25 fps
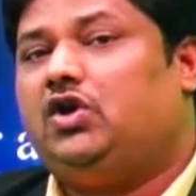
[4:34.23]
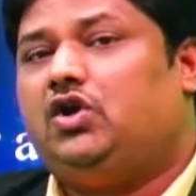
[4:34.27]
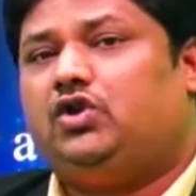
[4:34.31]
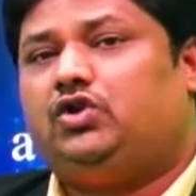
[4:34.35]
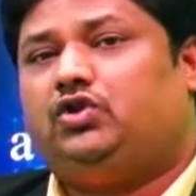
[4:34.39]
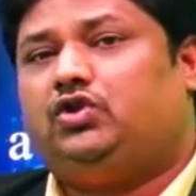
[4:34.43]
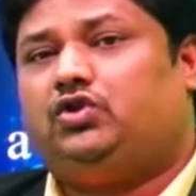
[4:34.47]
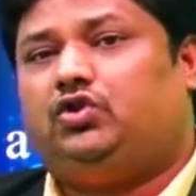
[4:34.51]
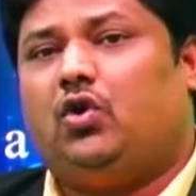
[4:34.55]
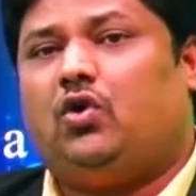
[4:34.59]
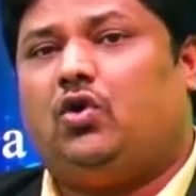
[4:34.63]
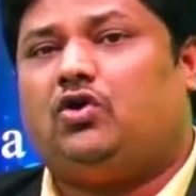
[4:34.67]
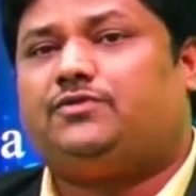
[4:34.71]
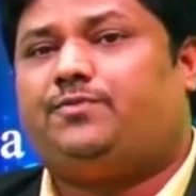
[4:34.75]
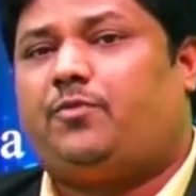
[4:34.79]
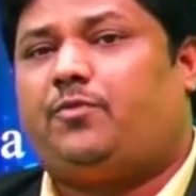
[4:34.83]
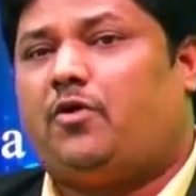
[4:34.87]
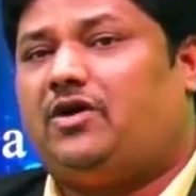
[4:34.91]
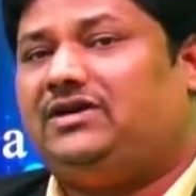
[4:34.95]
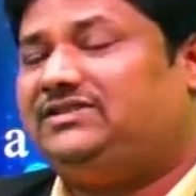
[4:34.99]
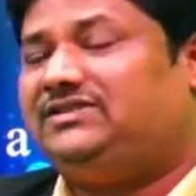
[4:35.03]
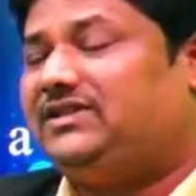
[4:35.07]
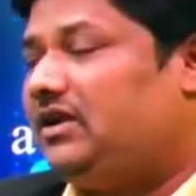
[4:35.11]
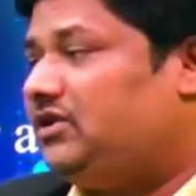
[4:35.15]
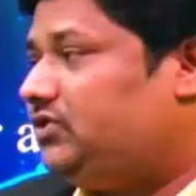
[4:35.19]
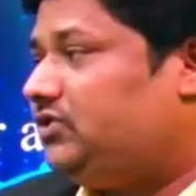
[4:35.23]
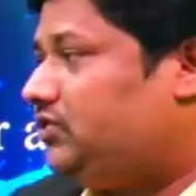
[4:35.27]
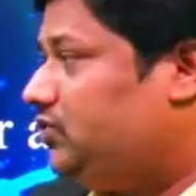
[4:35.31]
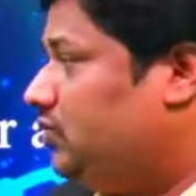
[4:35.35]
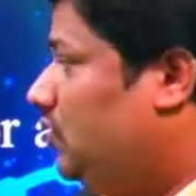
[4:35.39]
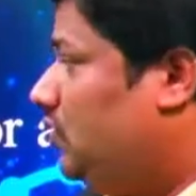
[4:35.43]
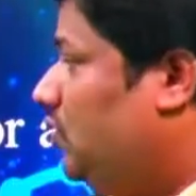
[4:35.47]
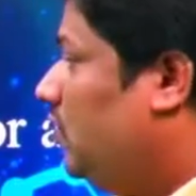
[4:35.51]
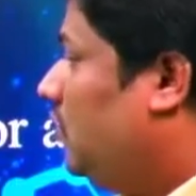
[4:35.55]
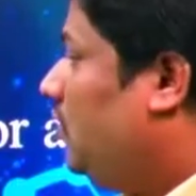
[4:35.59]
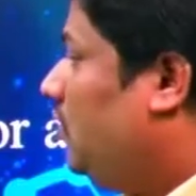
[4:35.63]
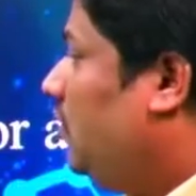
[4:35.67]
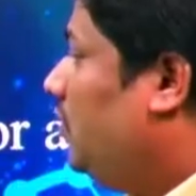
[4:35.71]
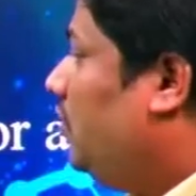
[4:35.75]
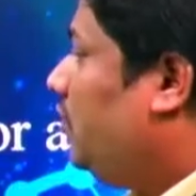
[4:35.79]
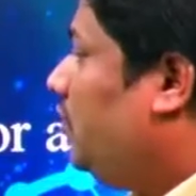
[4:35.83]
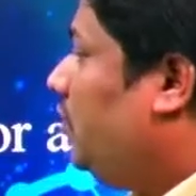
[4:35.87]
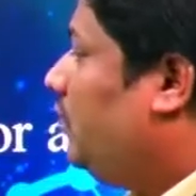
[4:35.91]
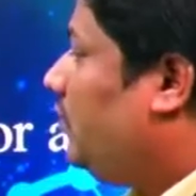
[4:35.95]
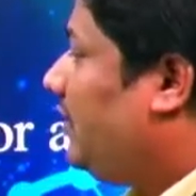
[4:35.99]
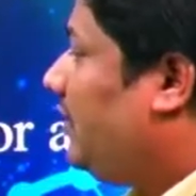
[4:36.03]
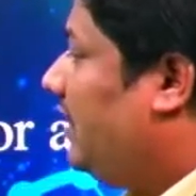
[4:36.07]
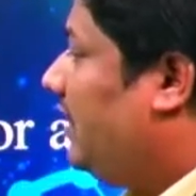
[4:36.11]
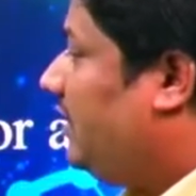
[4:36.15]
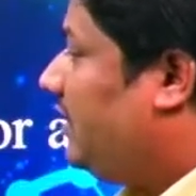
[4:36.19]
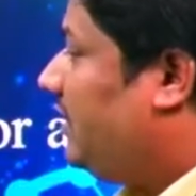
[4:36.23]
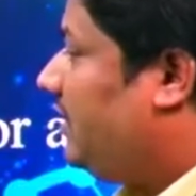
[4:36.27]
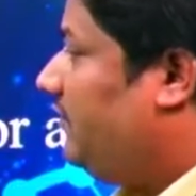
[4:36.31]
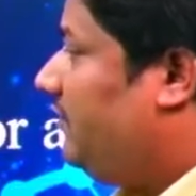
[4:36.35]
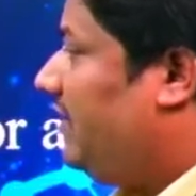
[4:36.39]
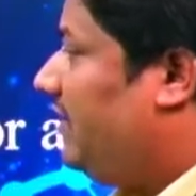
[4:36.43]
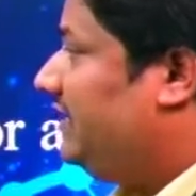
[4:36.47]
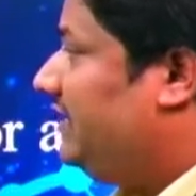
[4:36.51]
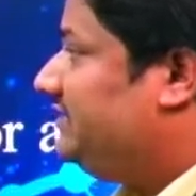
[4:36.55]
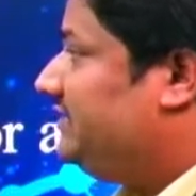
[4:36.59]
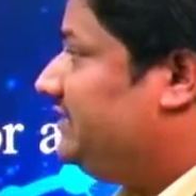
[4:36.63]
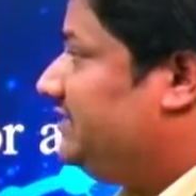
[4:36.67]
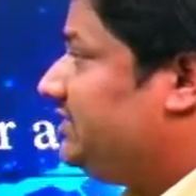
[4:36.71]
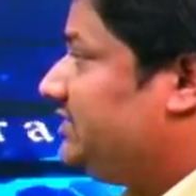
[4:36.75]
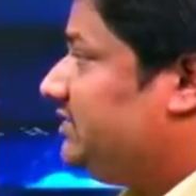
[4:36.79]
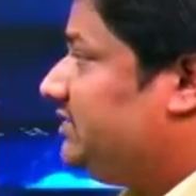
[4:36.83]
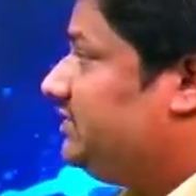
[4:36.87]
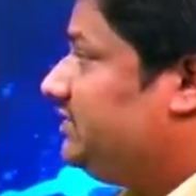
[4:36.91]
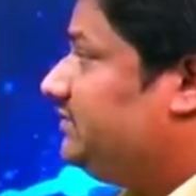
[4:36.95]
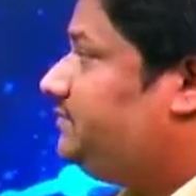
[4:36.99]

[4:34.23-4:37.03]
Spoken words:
those points also you can revise it.